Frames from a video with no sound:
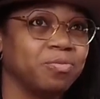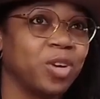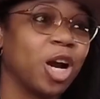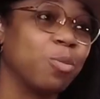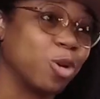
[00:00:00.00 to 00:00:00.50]

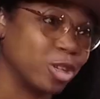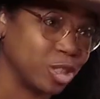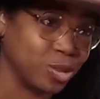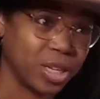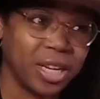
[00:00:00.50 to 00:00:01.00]
fire
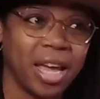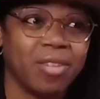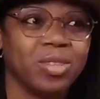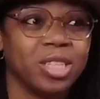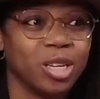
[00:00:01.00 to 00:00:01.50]
marshal, and then
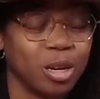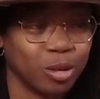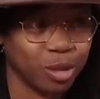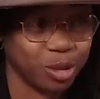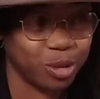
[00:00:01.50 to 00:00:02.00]
having to
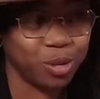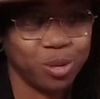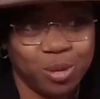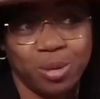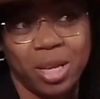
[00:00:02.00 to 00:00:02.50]
go through